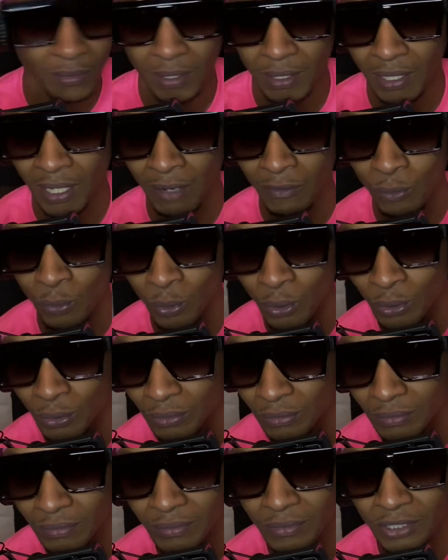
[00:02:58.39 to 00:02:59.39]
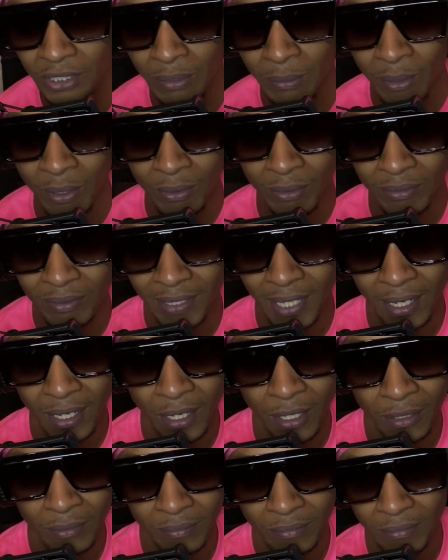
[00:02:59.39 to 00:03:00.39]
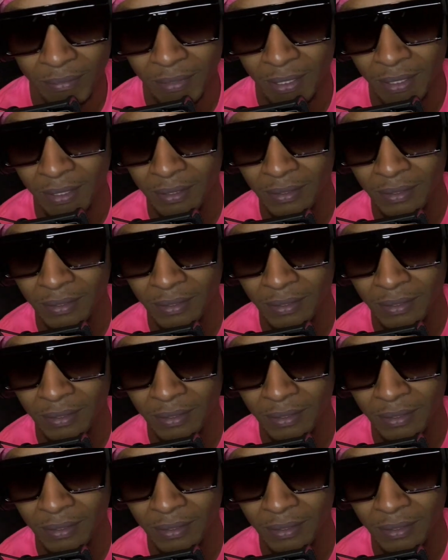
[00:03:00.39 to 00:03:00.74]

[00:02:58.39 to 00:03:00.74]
LAVAA WORLD, gmail.com. Yeah.